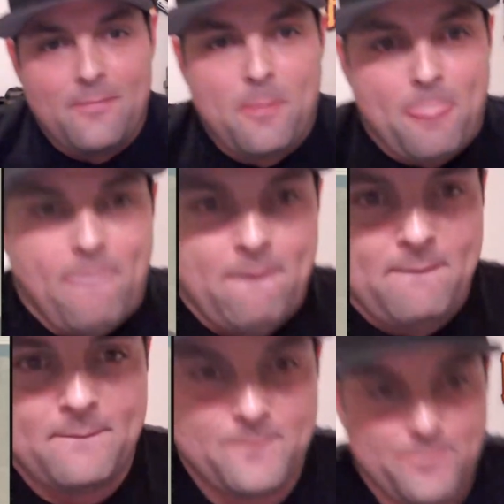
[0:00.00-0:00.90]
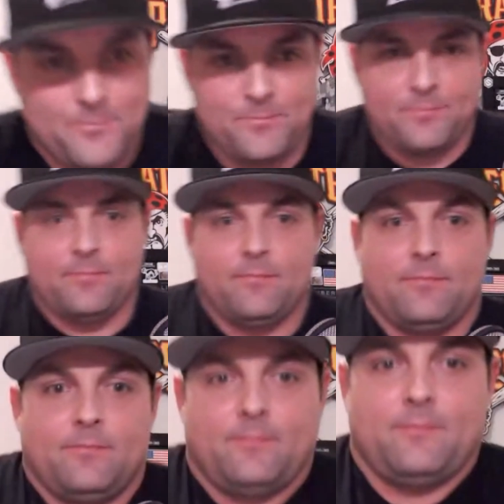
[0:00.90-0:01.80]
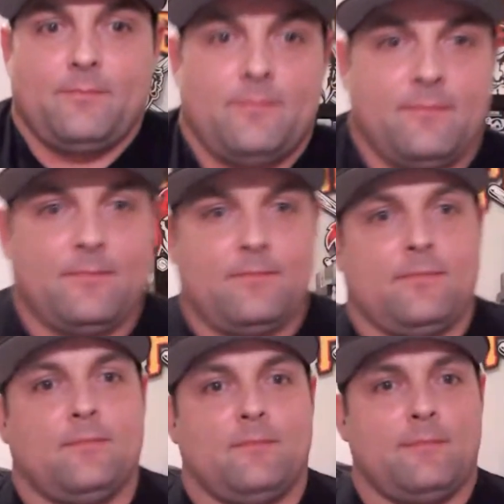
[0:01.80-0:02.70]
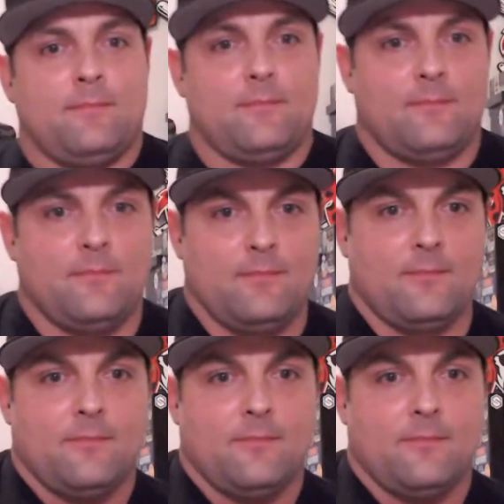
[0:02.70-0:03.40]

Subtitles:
This person isn't speaking.